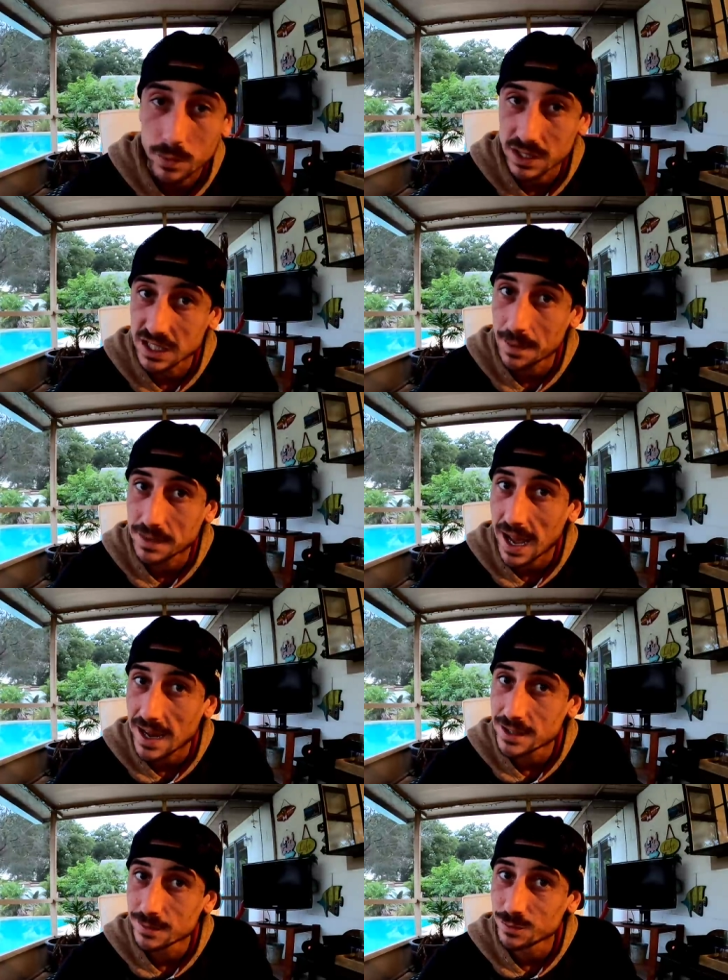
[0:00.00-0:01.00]
What's up,
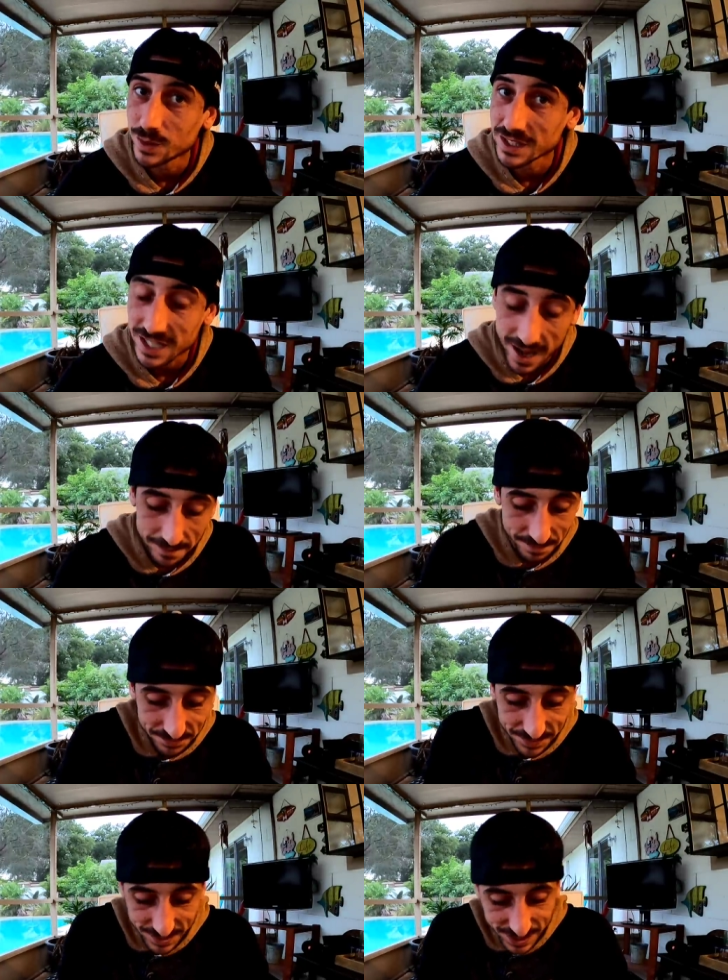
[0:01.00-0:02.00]
guys? What's up?
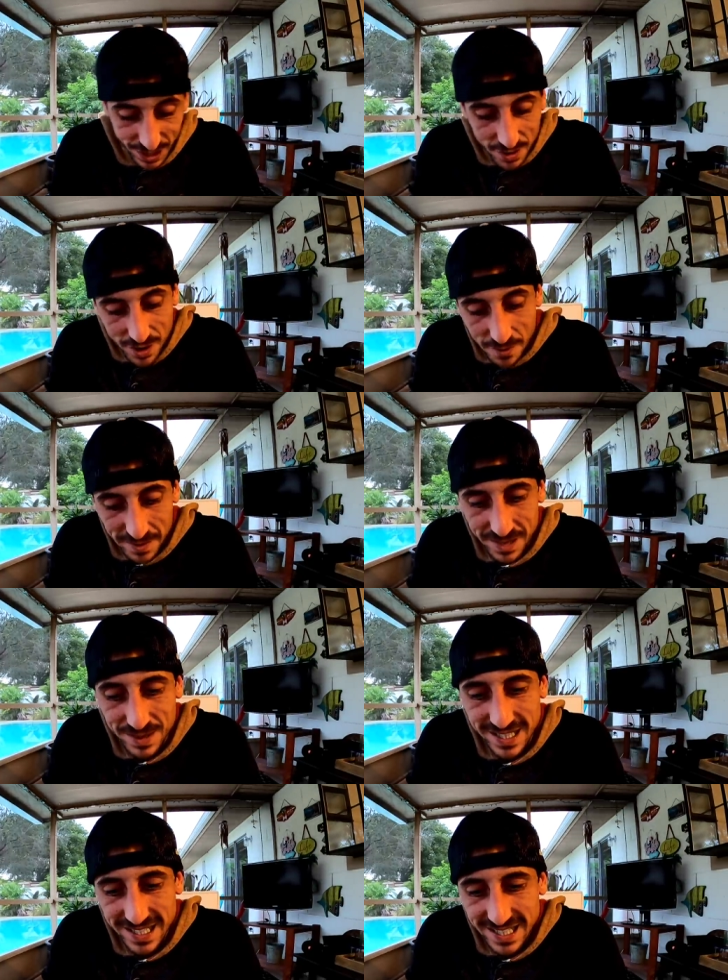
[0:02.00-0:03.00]
What's going on,
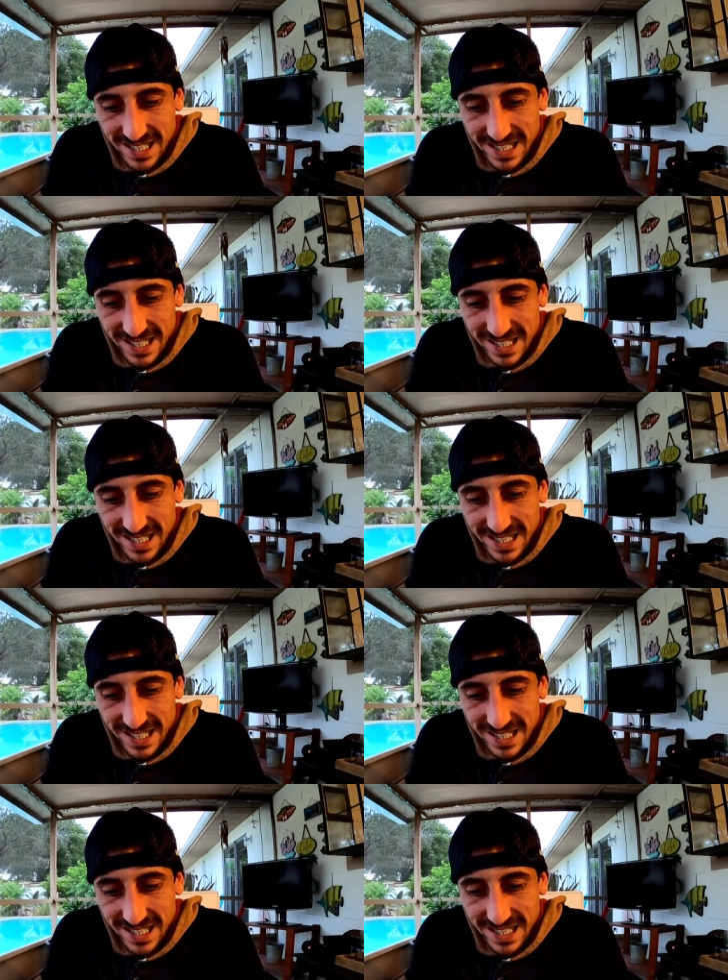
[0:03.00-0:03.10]
peeps?